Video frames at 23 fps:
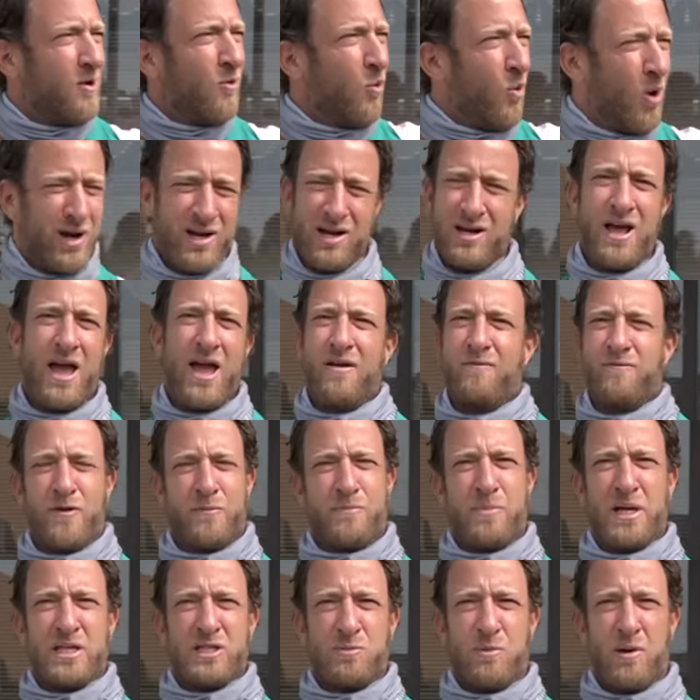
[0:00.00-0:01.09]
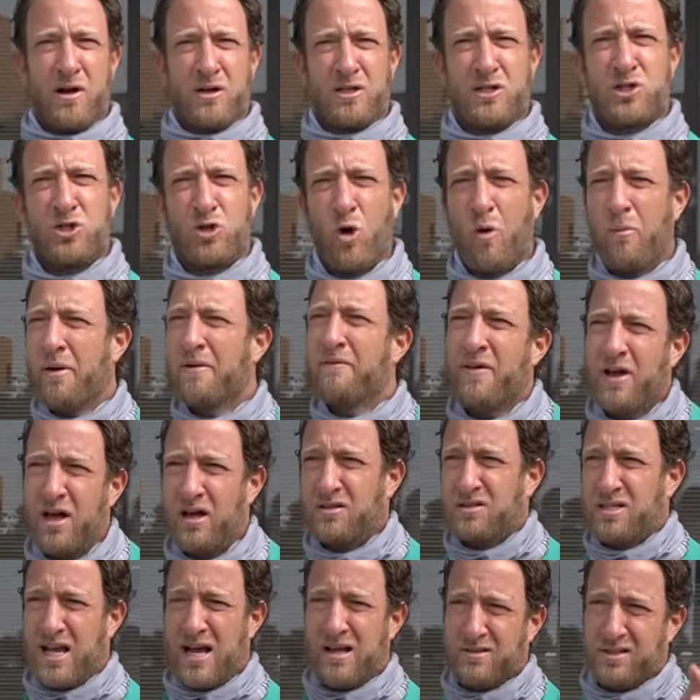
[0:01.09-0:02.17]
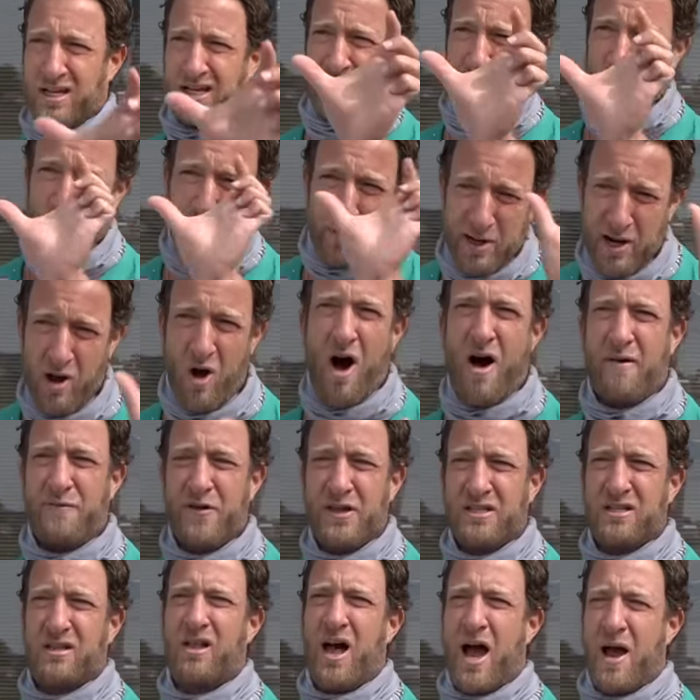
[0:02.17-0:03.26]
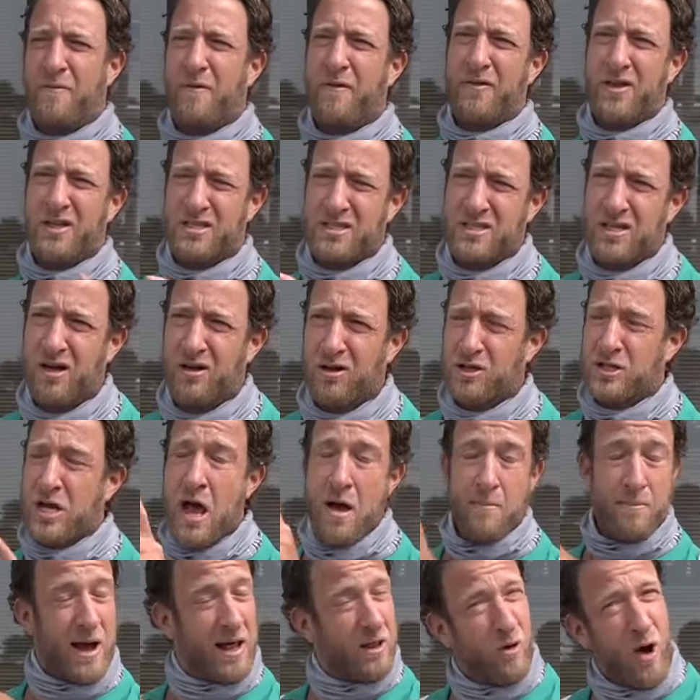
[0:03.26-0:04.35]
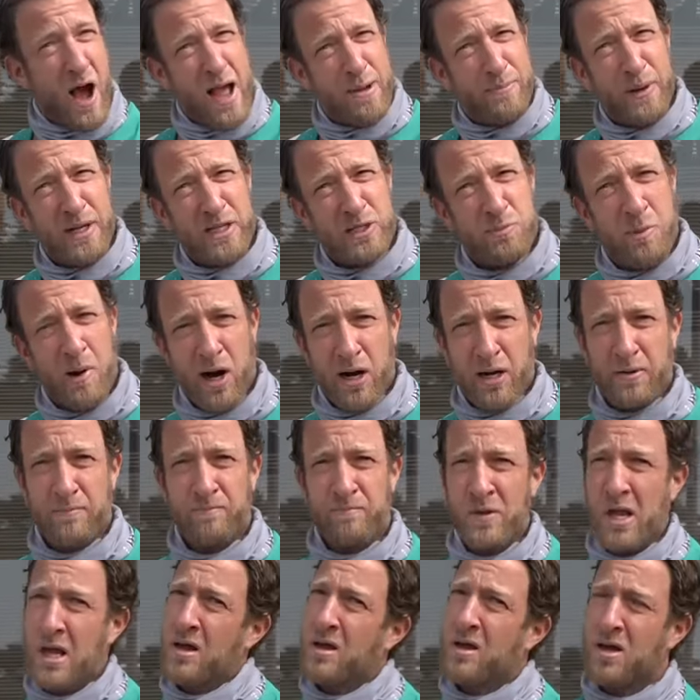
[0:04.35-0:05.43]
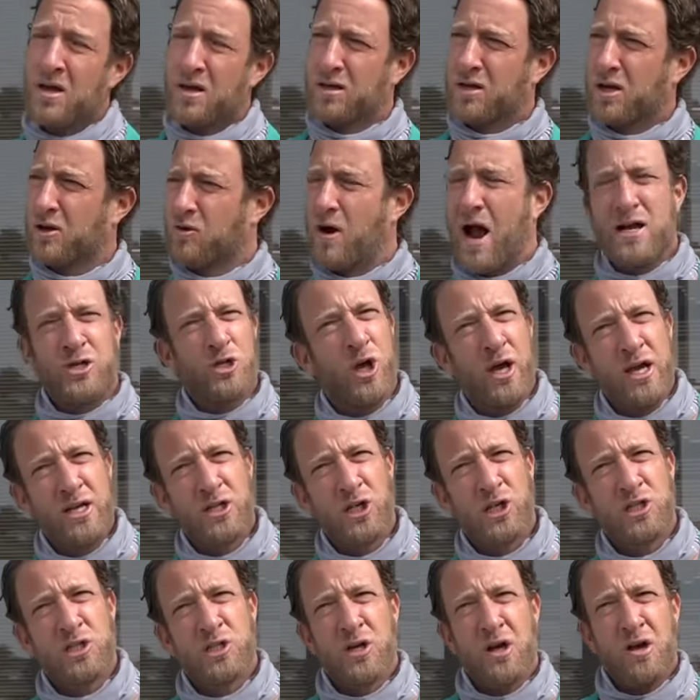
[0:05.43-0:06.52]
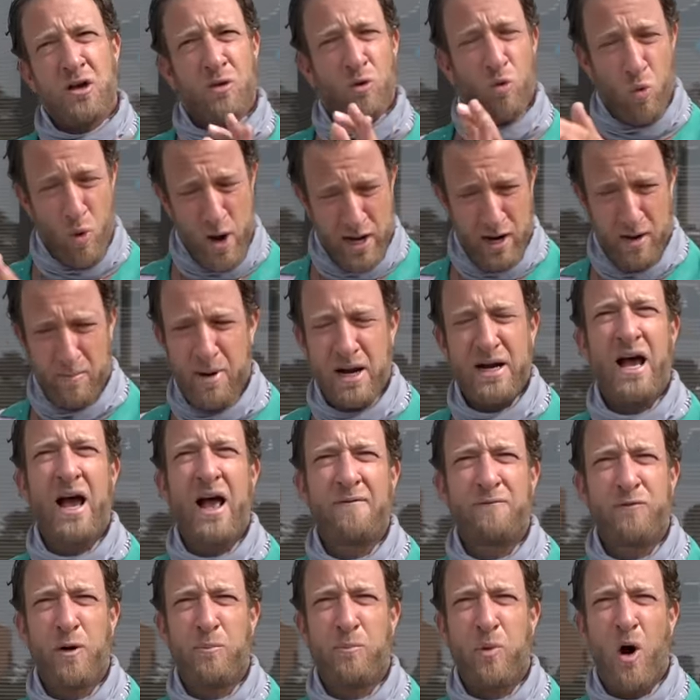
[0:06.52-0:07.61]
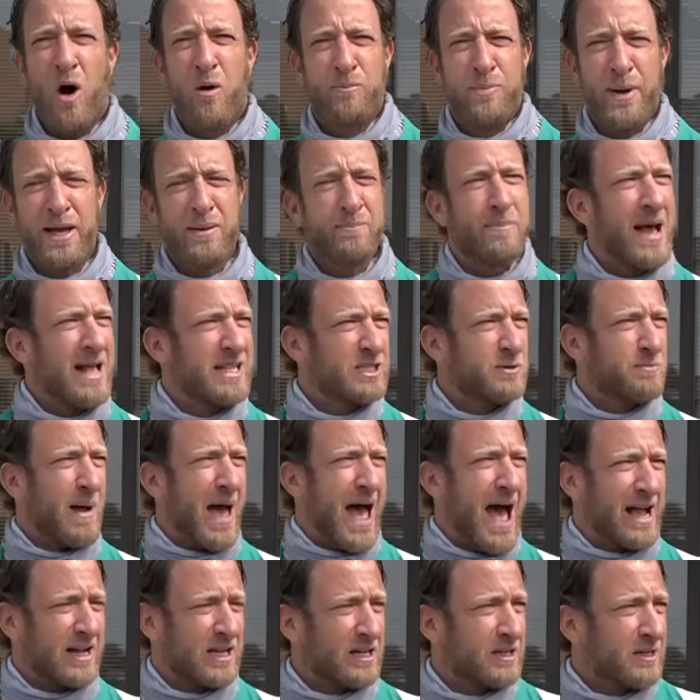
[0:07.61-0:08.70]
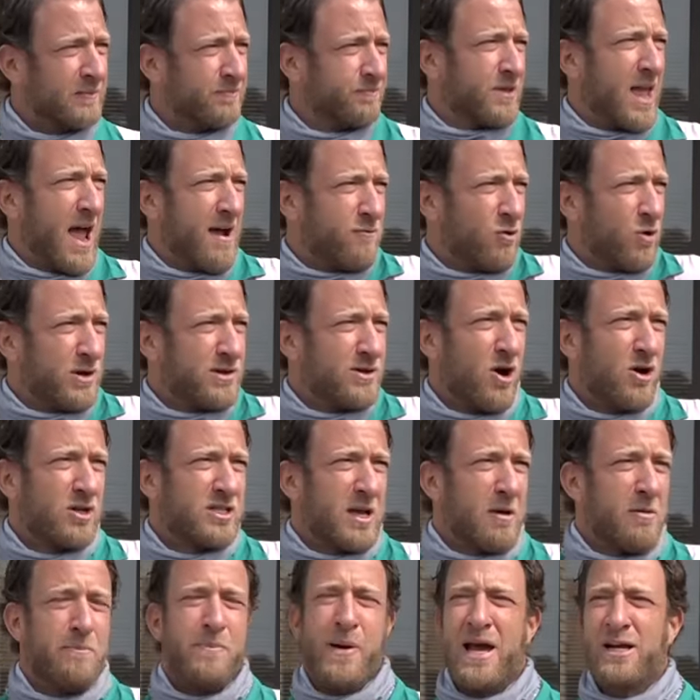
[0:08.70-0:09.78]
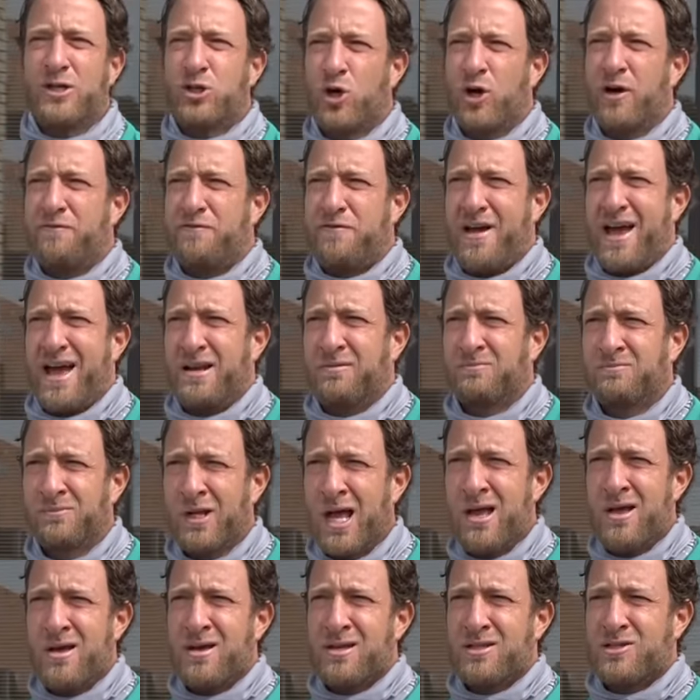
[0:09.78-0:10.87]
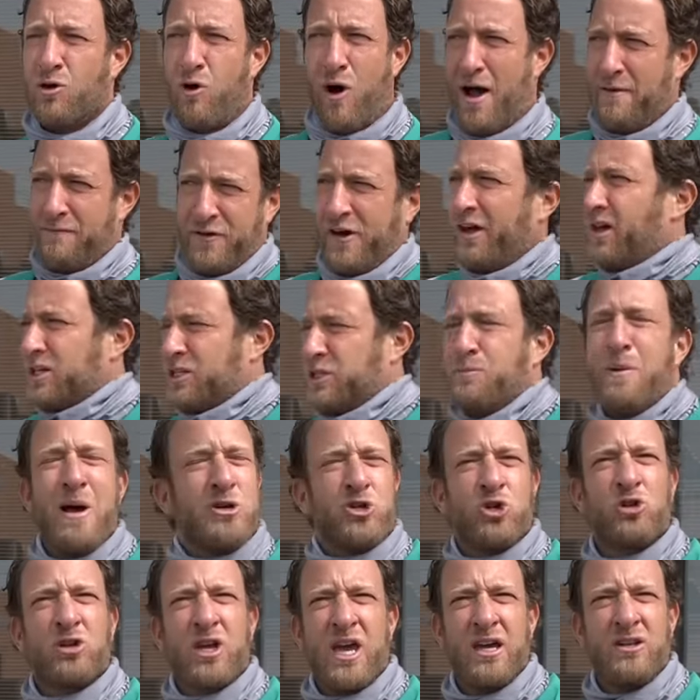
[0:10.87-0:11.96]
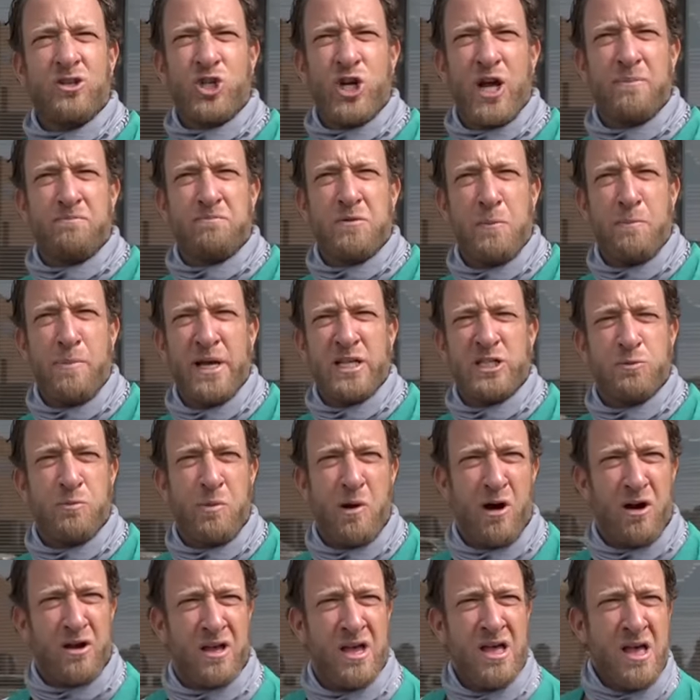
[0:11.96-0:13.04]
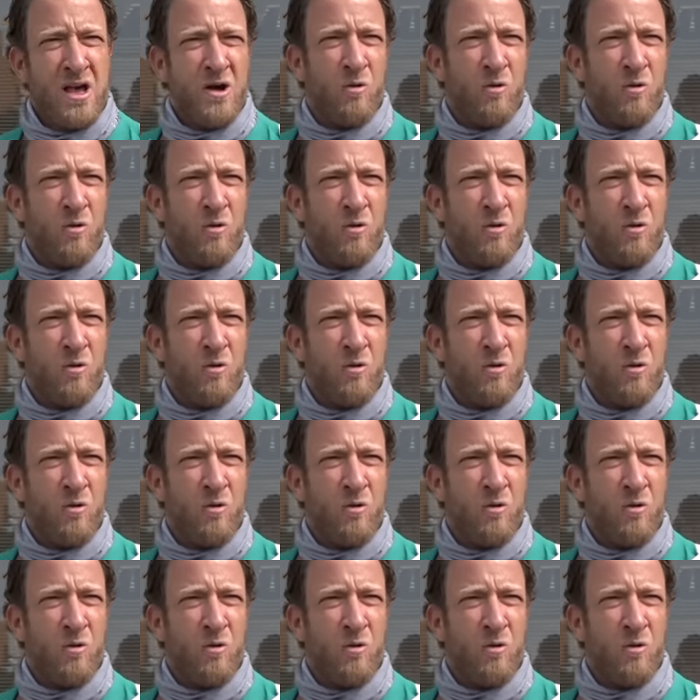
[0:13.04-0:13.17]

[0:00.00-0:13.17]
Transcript: What a name for Pittsburgh. Steubenville sounds like you should be an offensive lineman for the Steelers. By the way, Pittsburgh, congratulations. Win on Monday Night Football. Big Ben's back. Everyone knows I'm a Patriot fan. So I feel a special kinship to Pittsburgh.